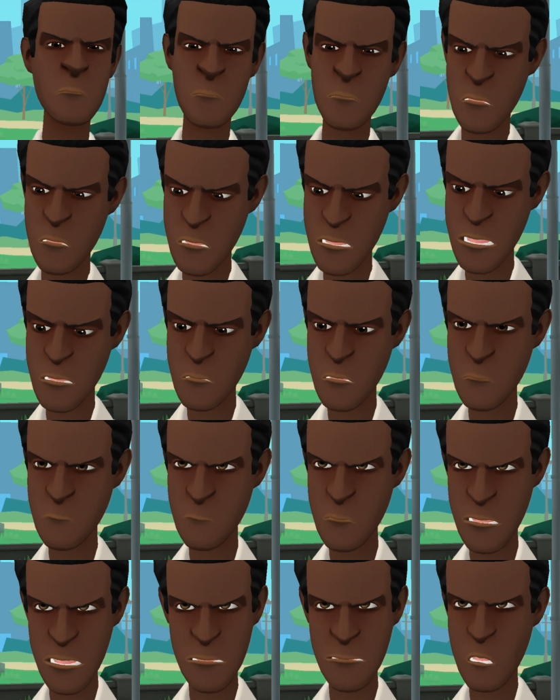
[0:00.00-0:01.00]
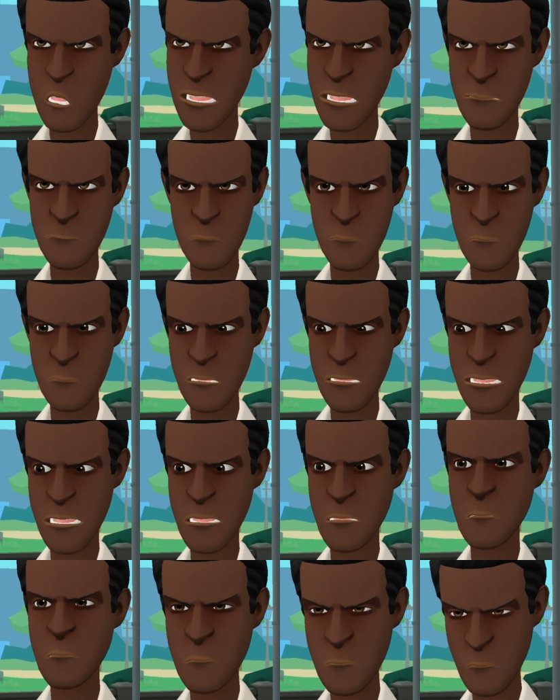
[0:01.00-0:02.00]
That's not a valid
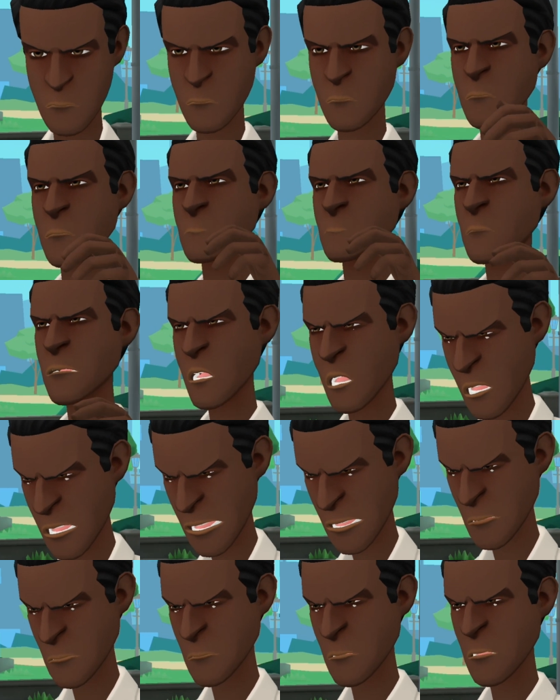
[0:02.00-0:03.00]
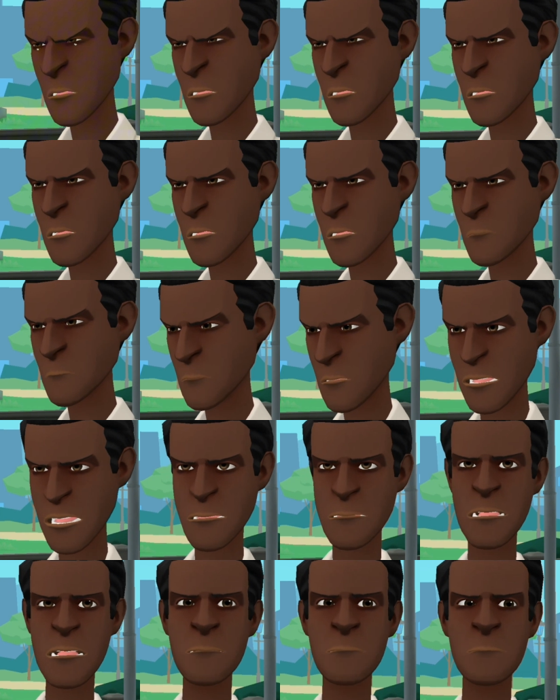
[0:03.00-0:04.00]
excuse. In fact, I don't even
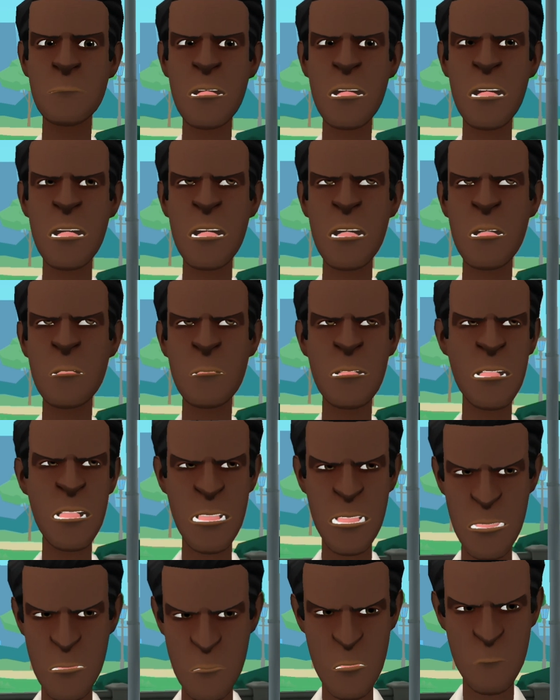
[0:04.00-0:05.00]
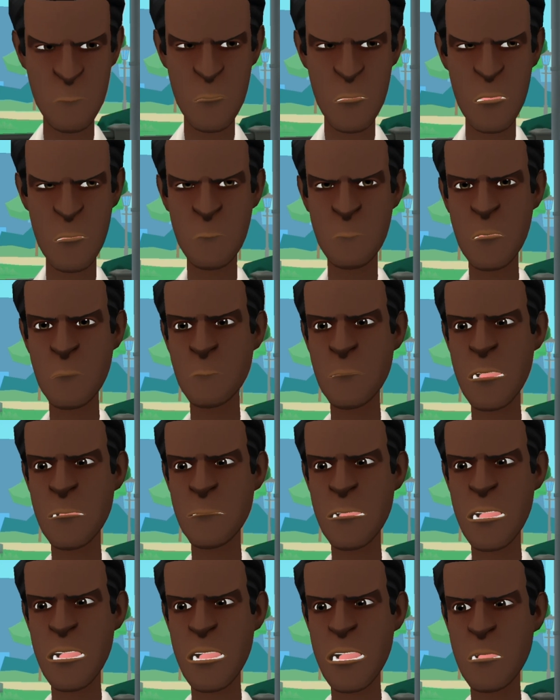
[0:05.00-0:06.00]
have to go to other shows for examples
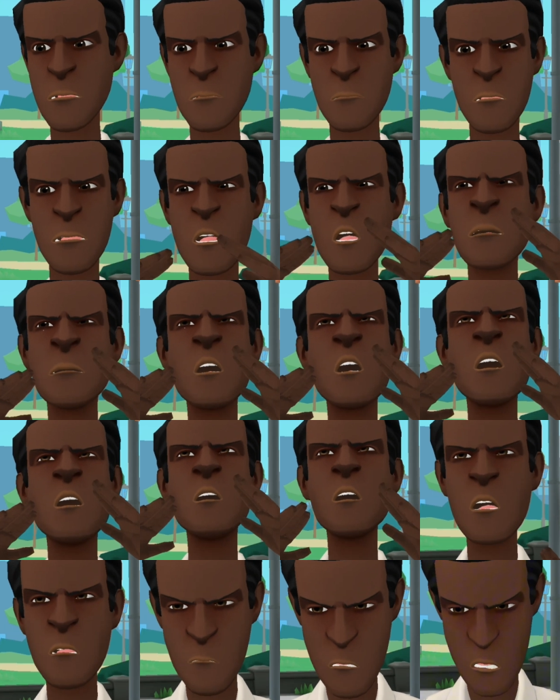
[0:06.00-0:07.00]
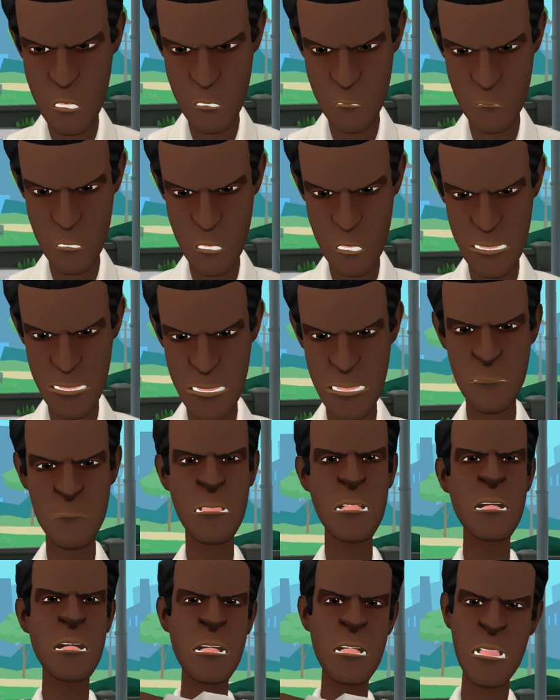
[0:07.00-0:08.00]
because, this show is usually great at
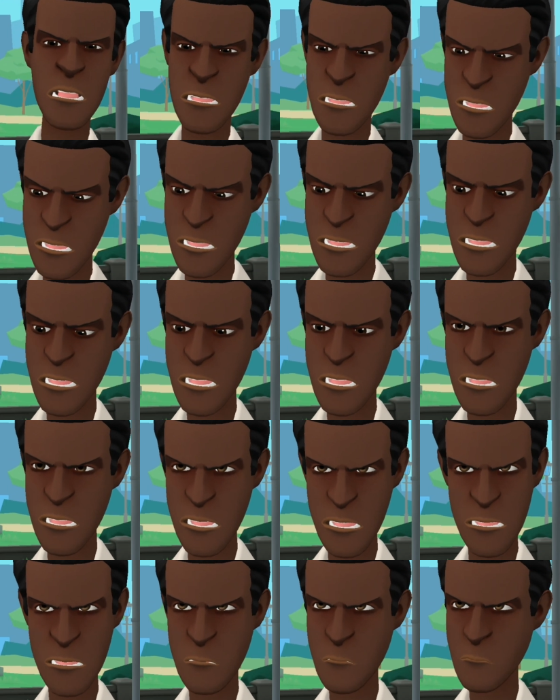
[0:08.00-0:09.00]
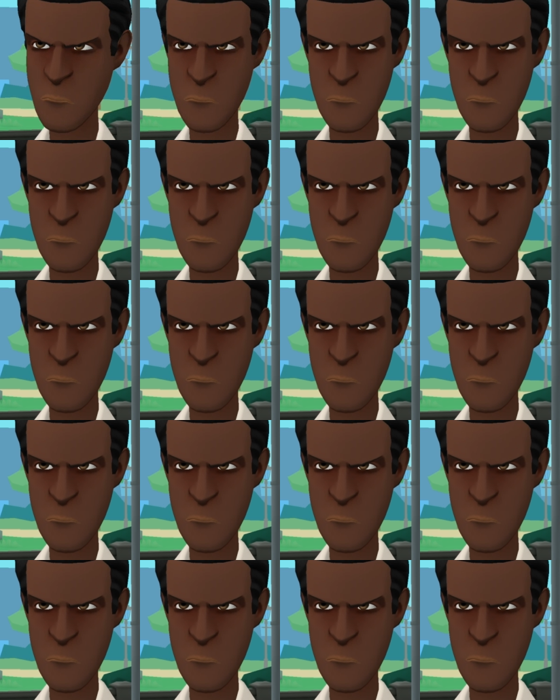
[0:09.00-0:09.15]
introducing characters.